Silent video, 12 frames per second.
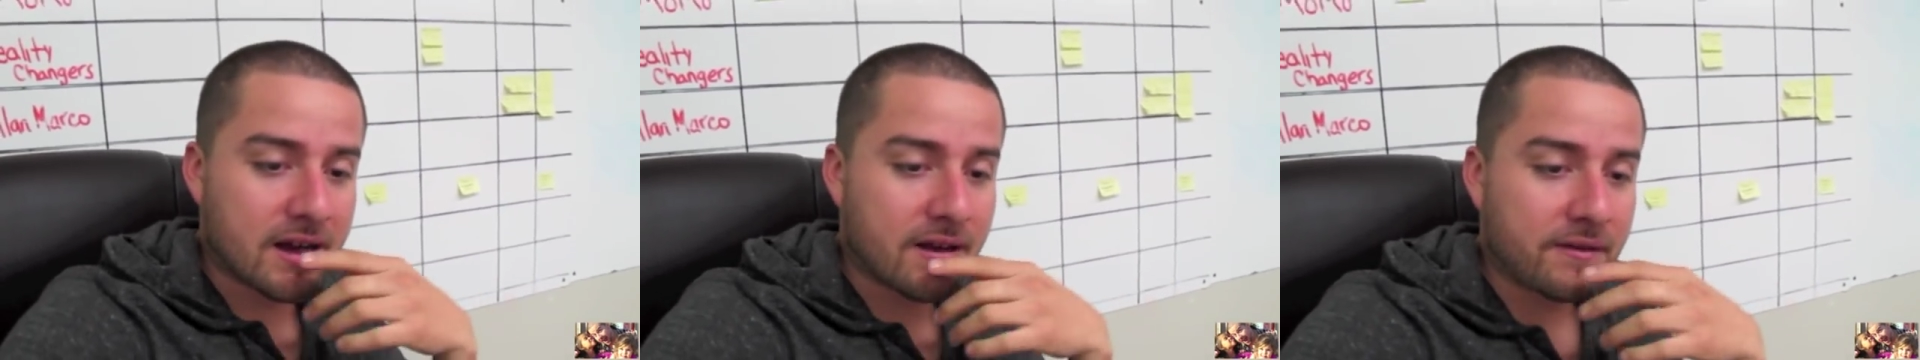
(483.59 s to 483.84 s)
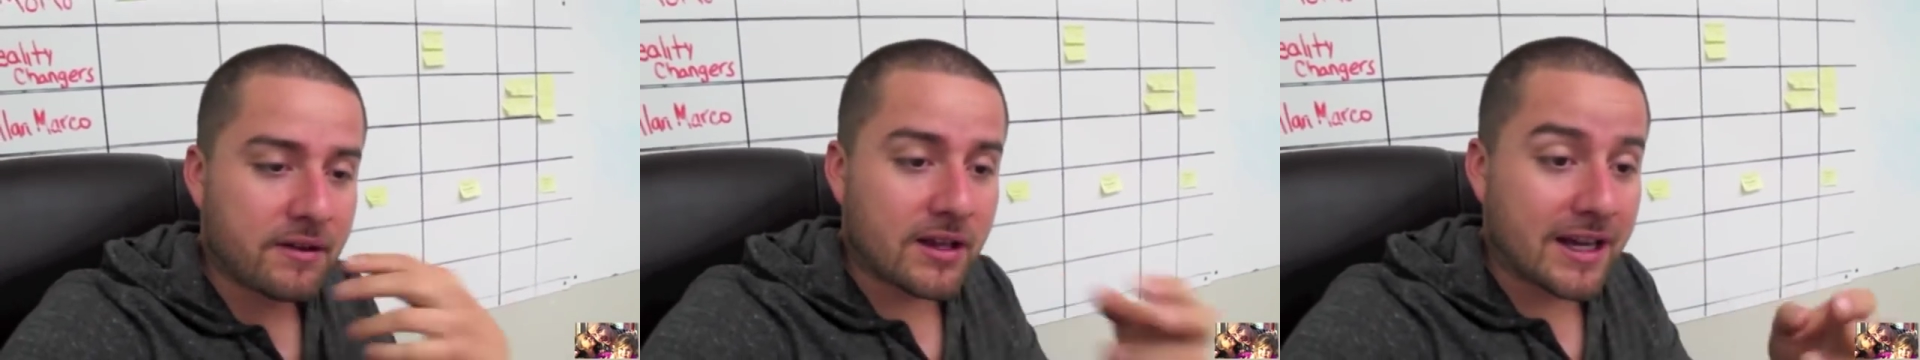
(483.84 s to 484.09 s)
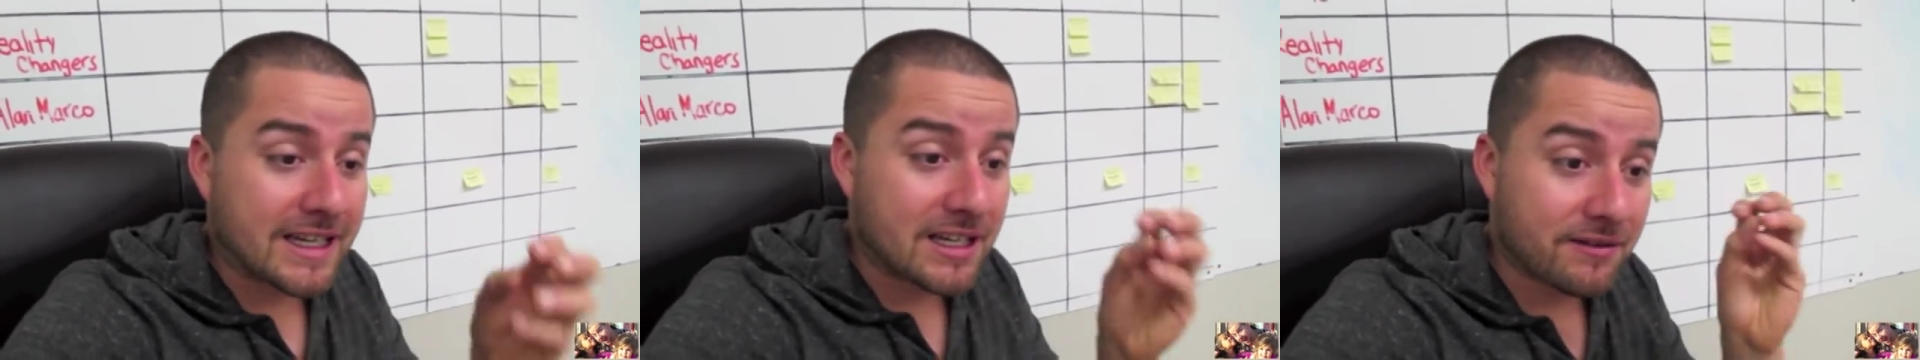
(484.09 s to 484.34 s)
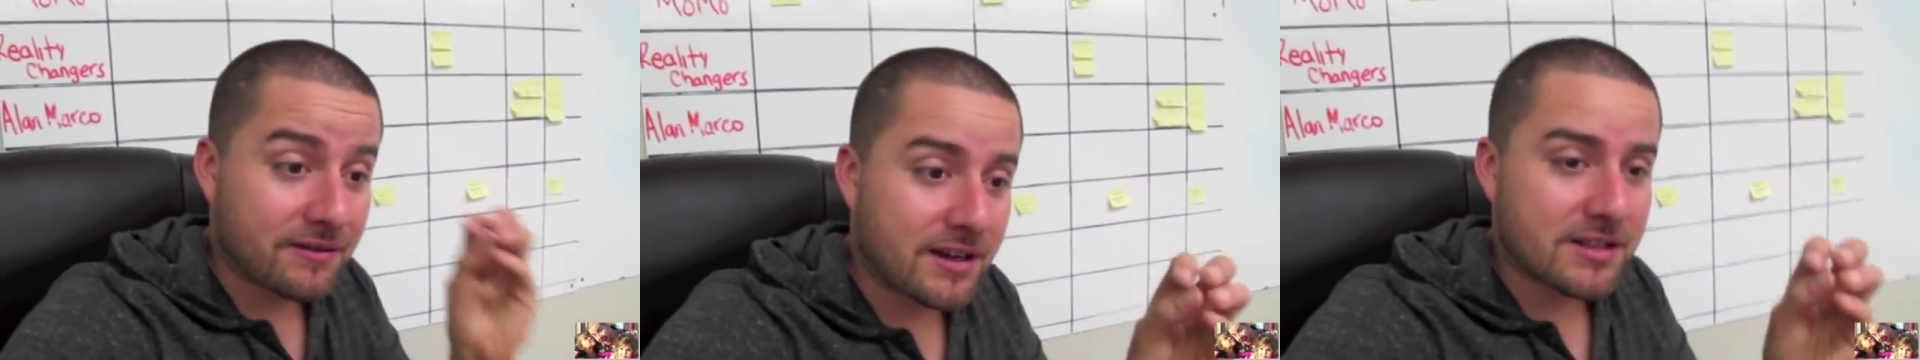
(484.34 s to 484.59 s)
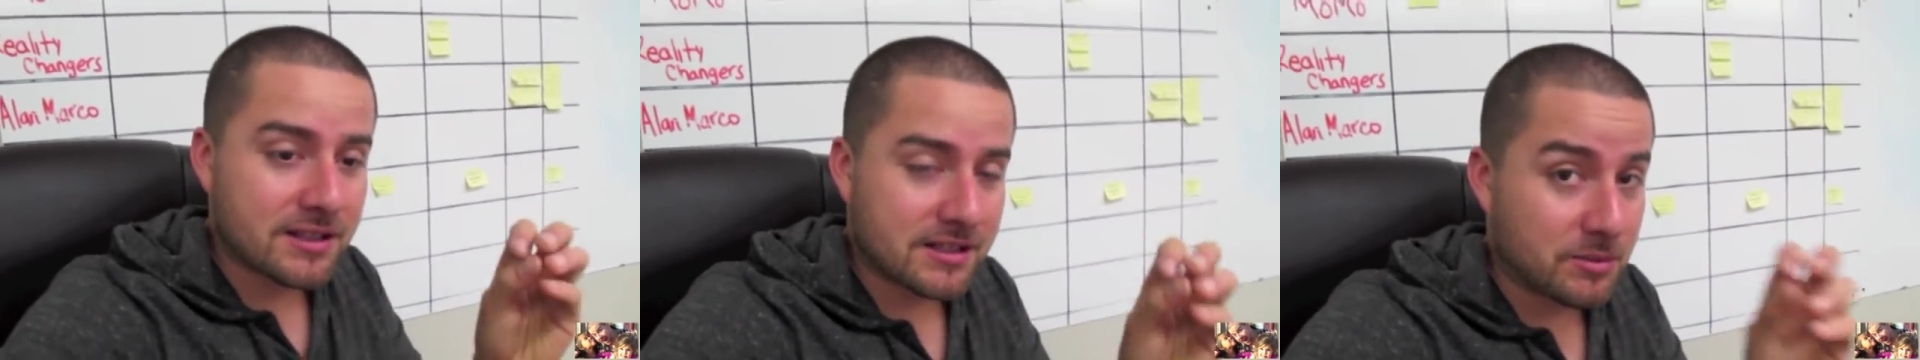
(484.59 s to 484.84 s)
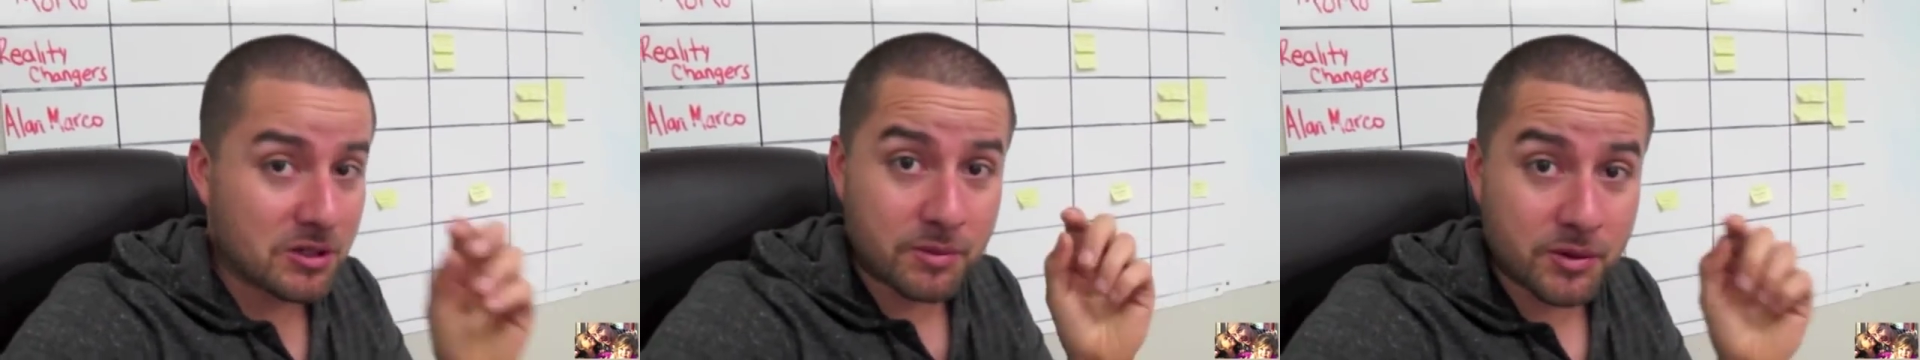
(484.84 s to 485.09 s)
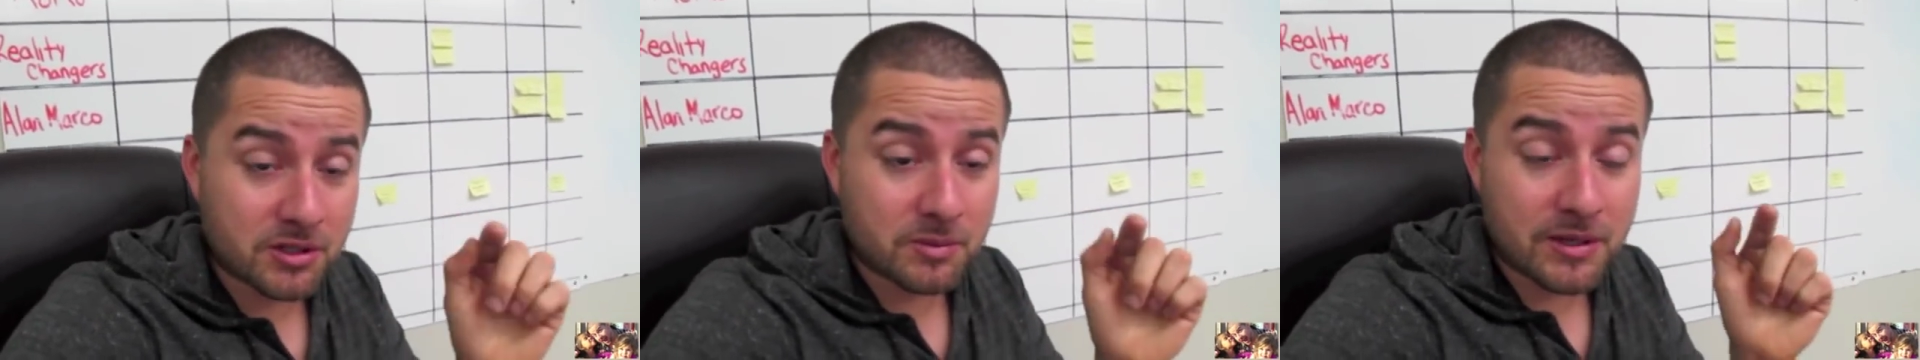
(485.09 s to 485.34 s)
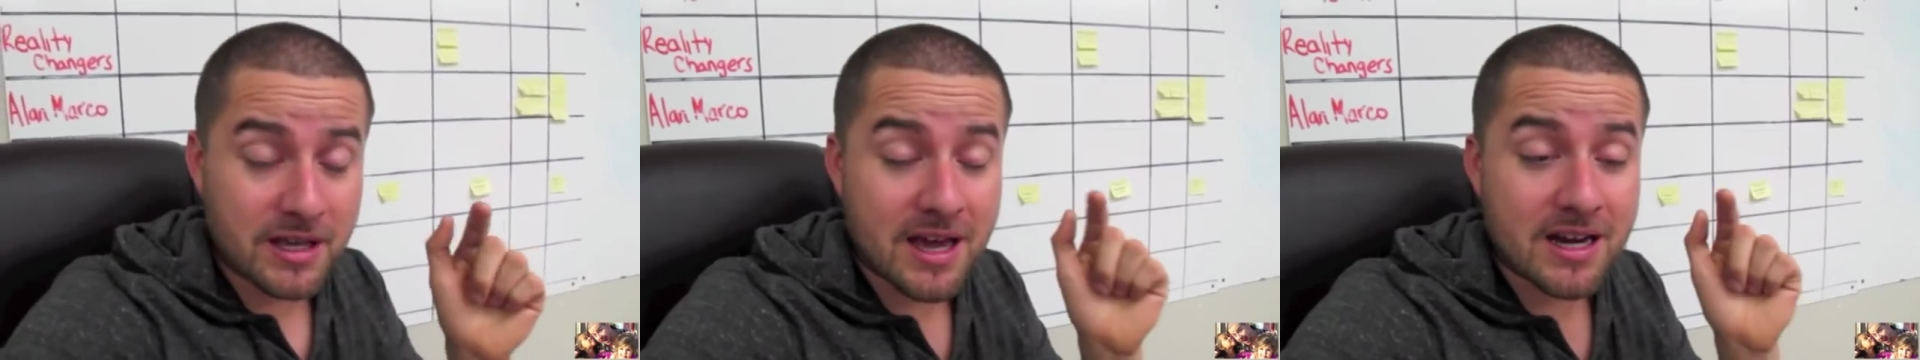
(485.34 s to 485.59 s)
I feel like I need to finish this. I'm supposed
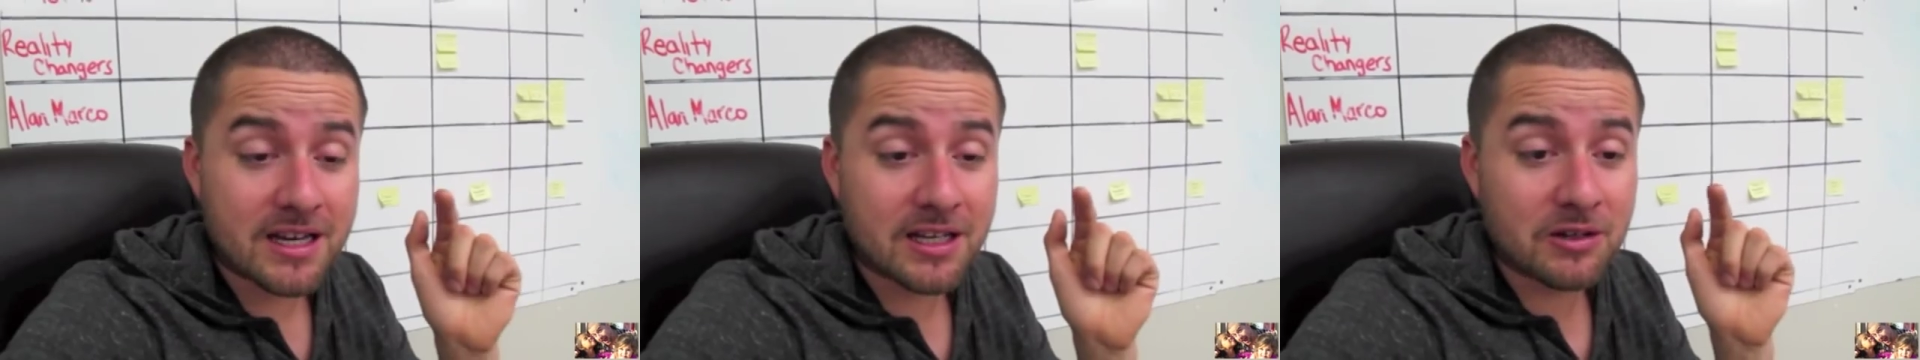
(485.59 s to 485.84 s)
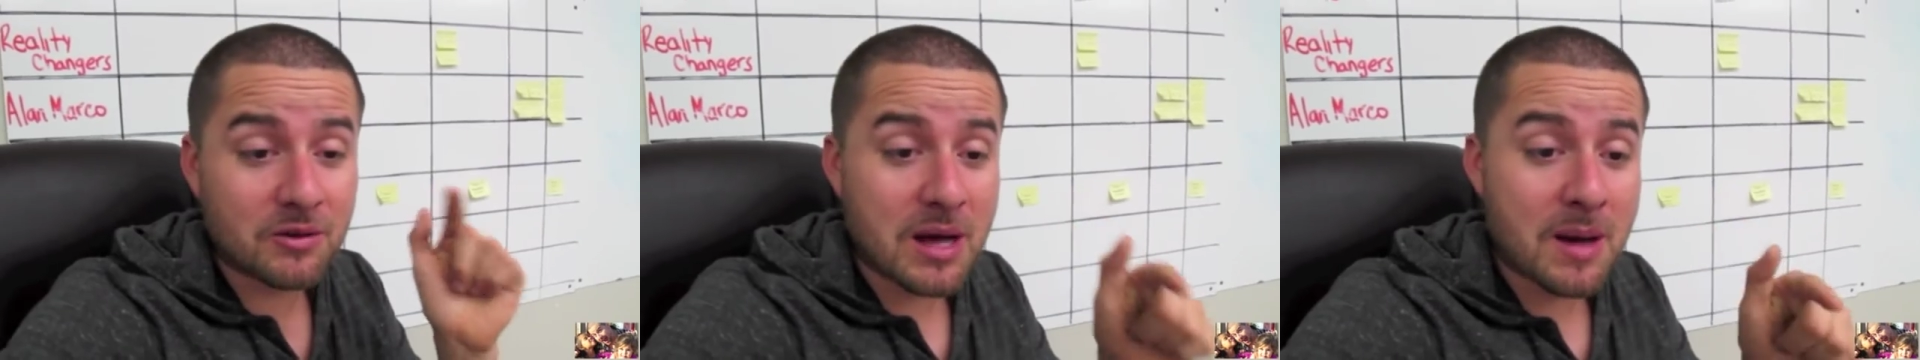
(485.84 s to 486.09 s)
to be editing a new